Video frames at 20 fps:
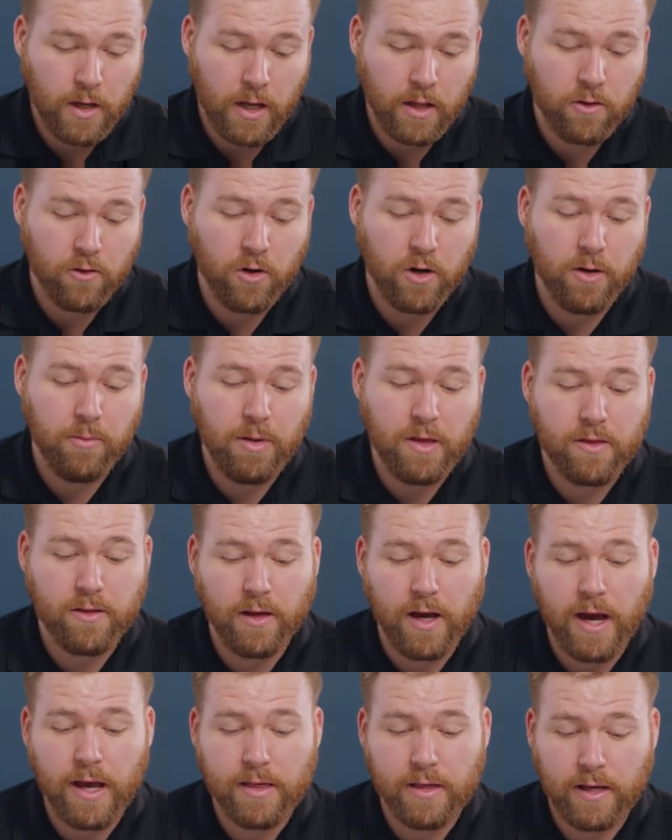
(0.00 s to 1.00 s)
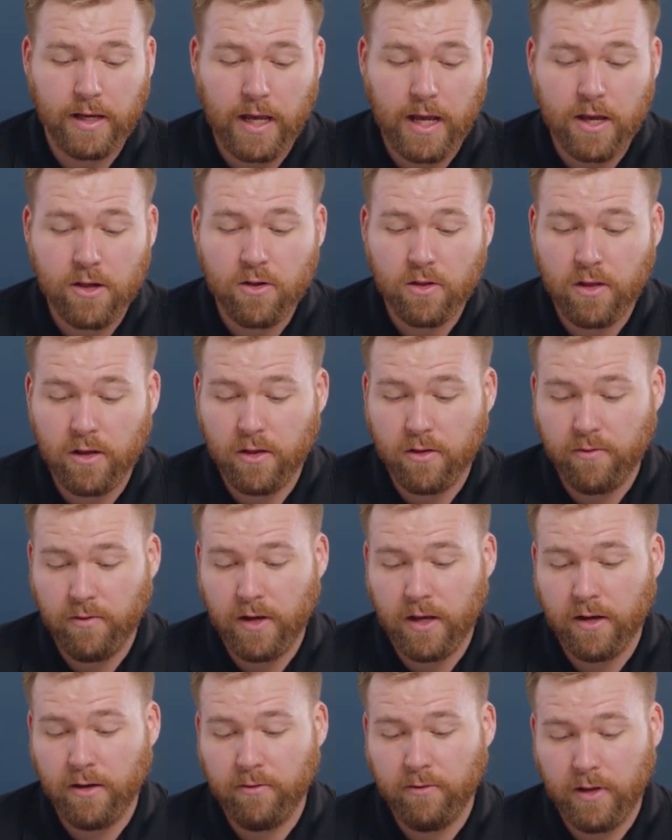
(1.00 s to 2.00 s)
It's going to be sizing each of these
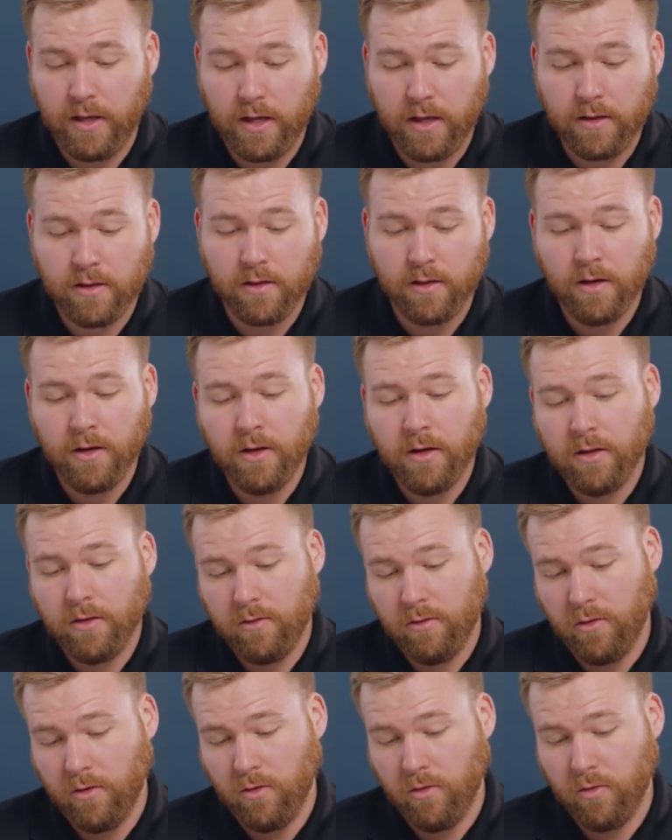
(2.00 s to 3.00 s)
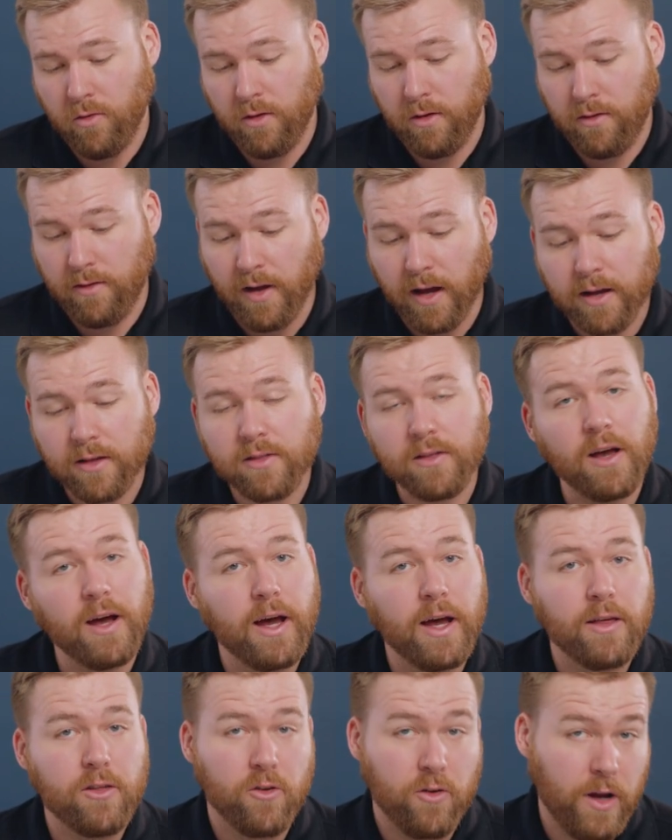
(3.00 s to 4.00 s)
VAVs to the duct
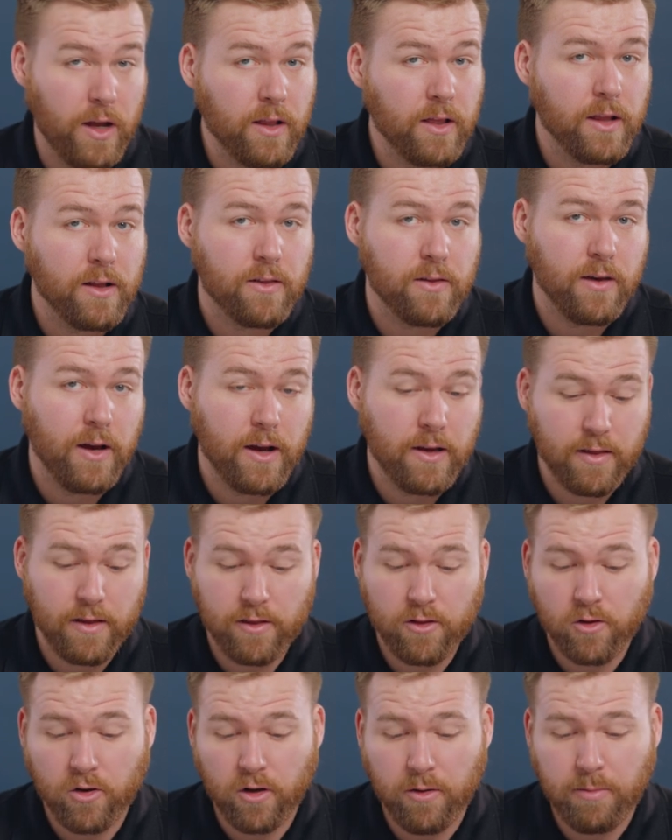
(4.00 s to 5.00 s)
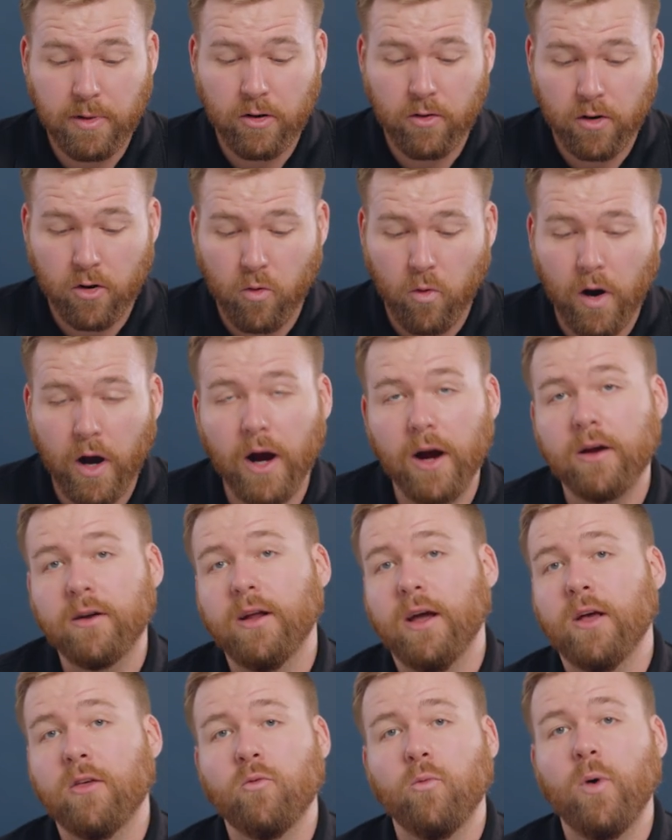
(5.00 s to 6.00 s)
size or inlet size that's going to be
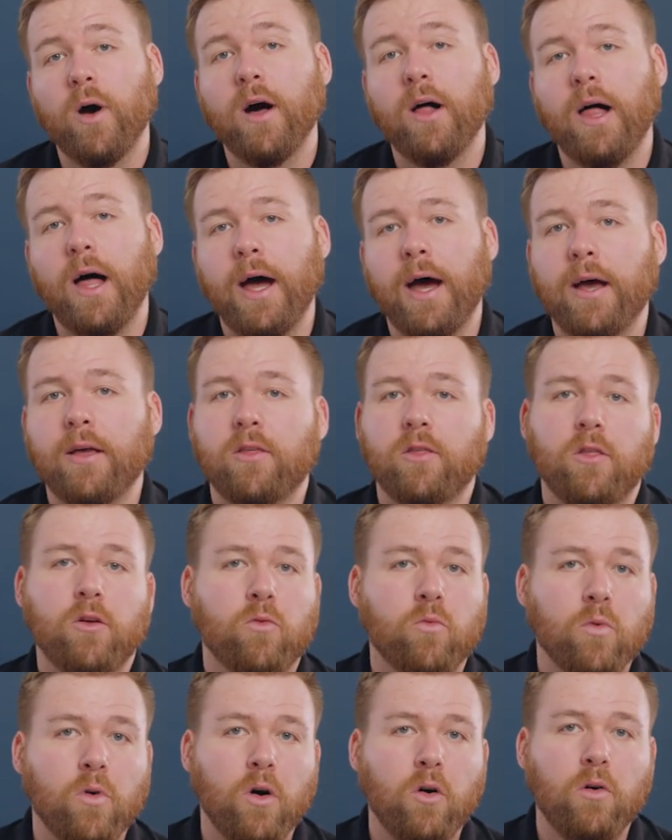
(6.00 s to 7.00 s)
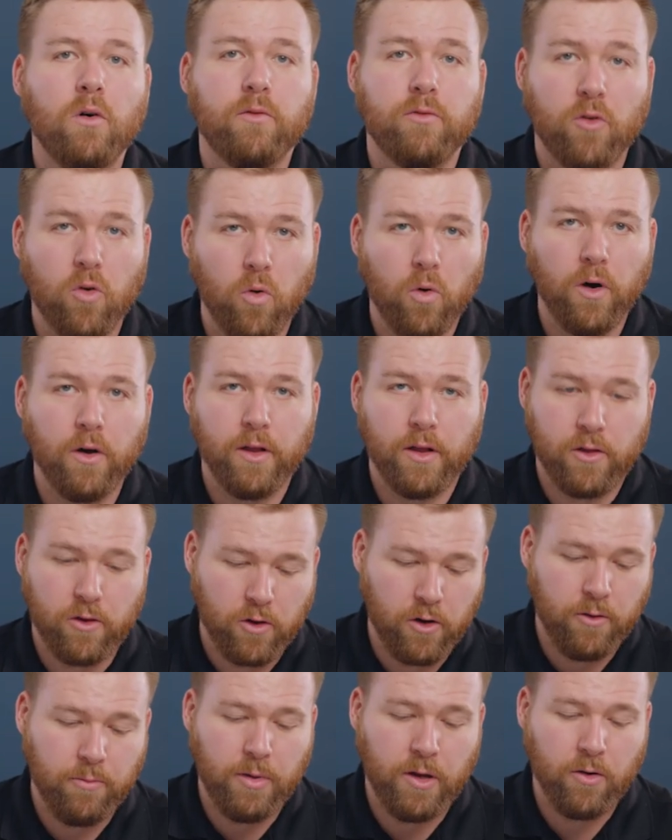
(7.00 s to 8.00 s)
required, as well as the row of coil that's
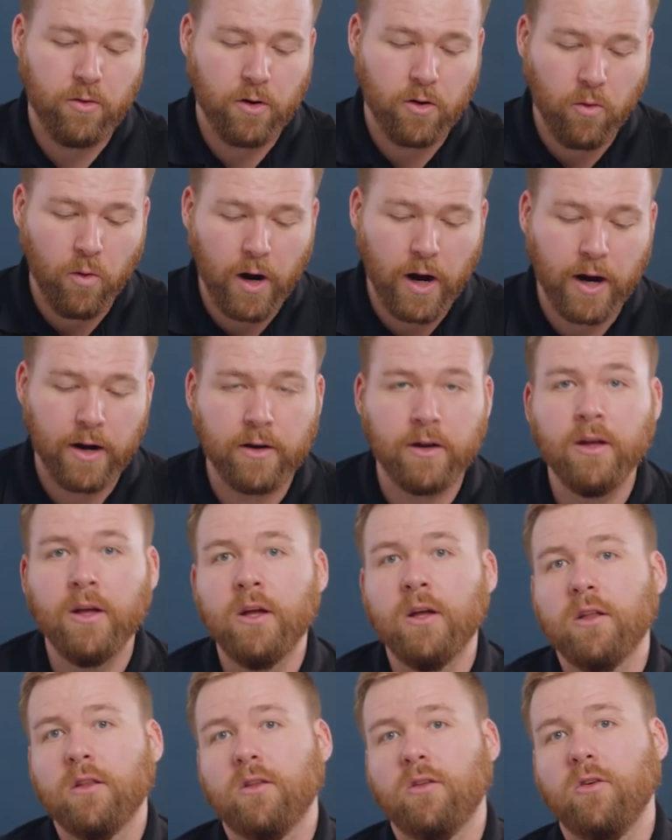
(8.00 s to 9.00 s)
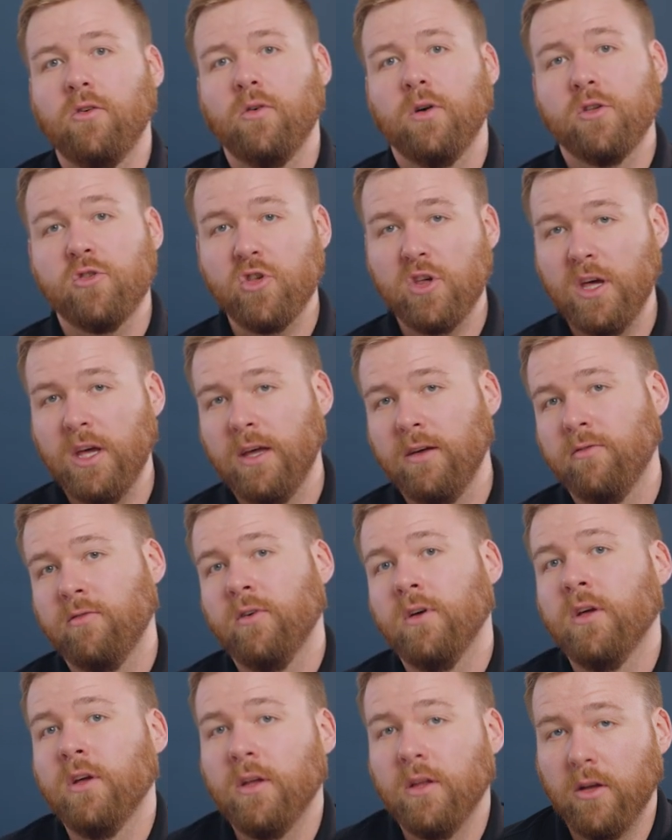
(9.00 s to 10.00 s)
going to be required to
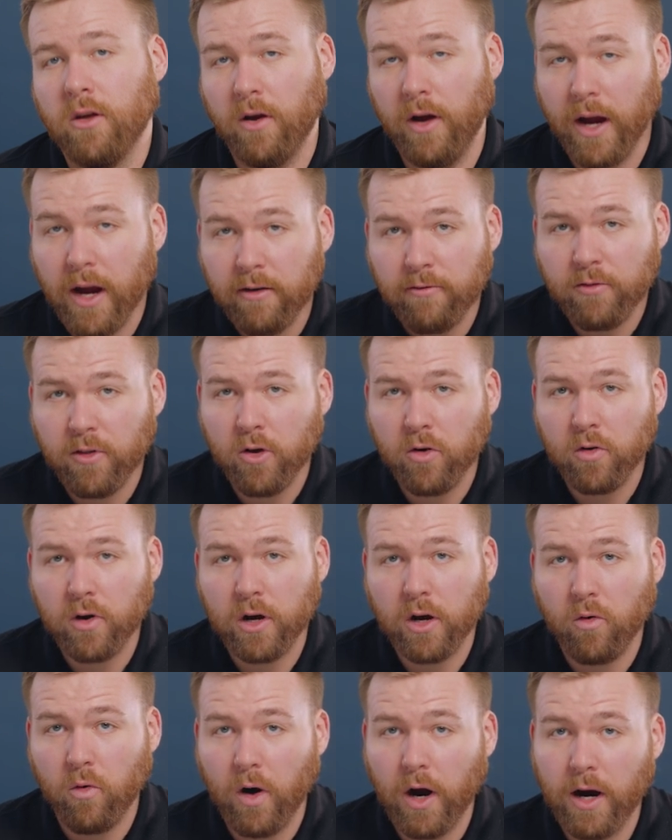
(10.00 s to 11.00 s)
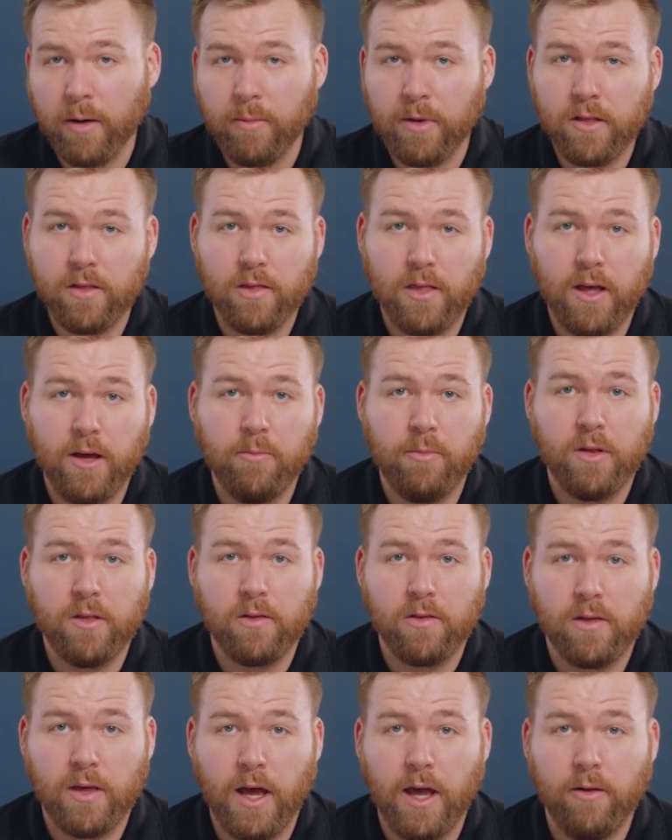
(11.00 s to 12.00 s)
achieve your airflow requirements that have
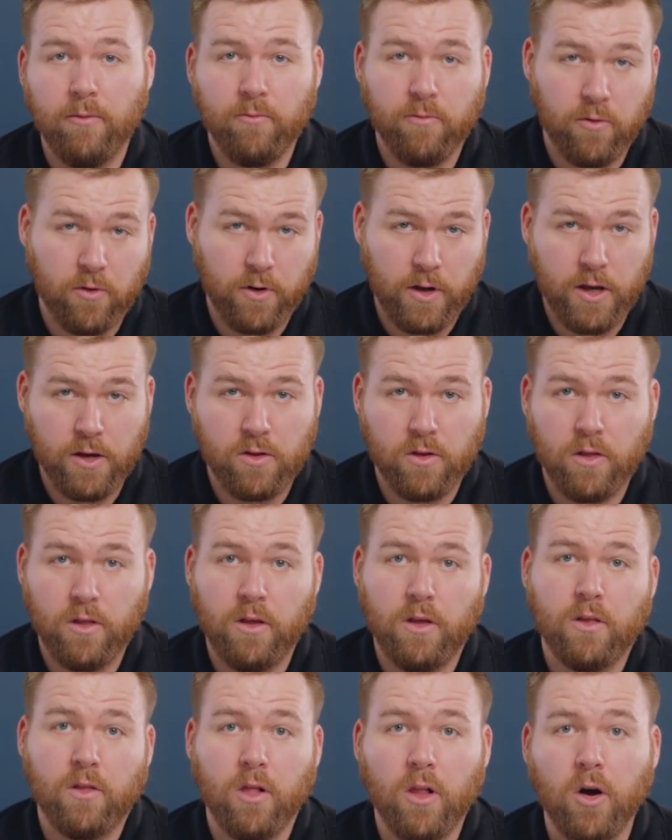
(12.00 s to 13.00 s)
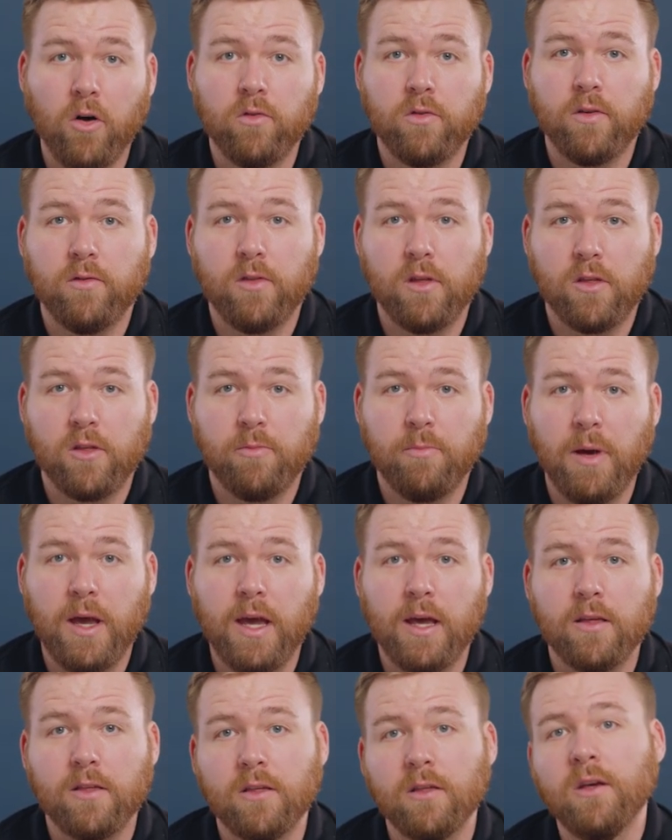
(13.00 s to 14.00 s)
been set for each of these loads of the
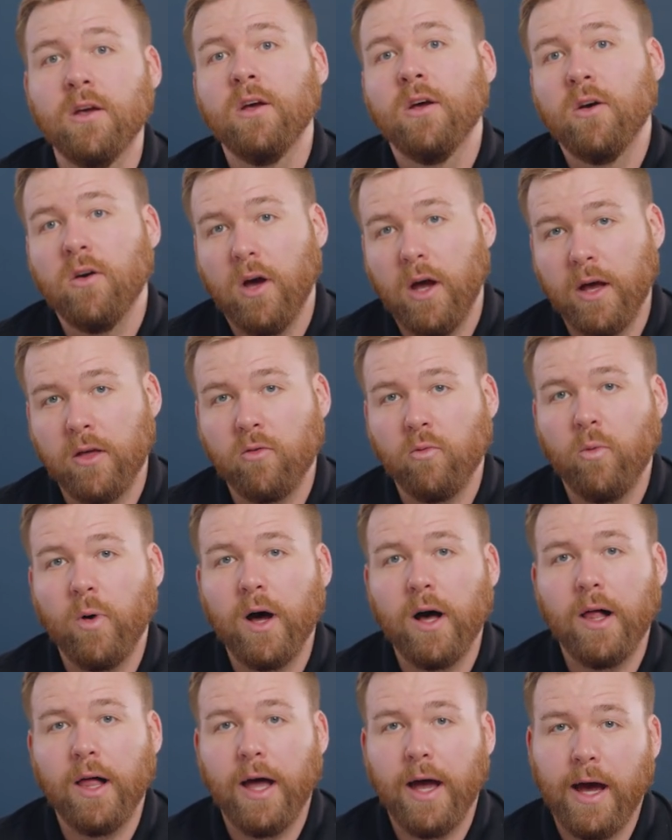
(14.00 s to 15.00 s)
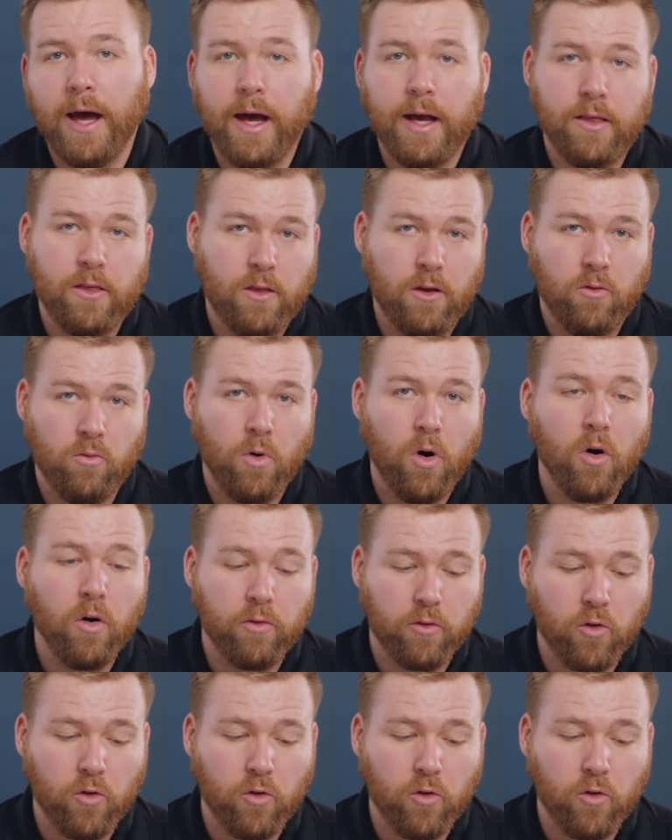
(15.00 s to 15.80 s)
space, as well as the row